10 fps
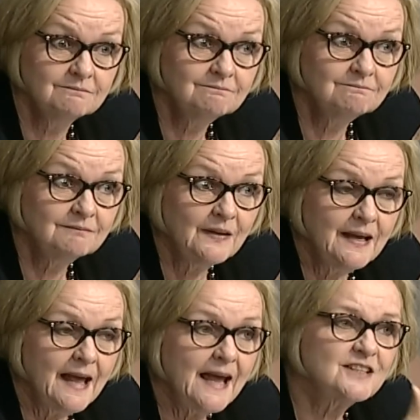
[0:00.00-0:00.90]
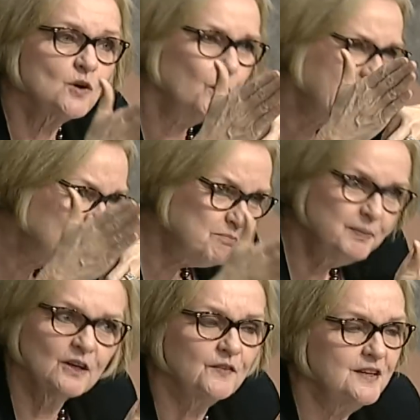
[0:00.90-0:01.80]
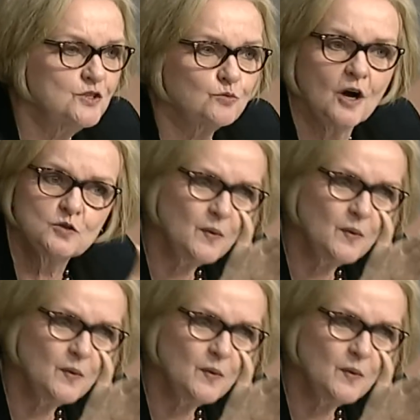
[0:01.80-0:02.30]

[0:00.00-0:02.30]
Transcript: Mm-hmm. And so we can build these roads,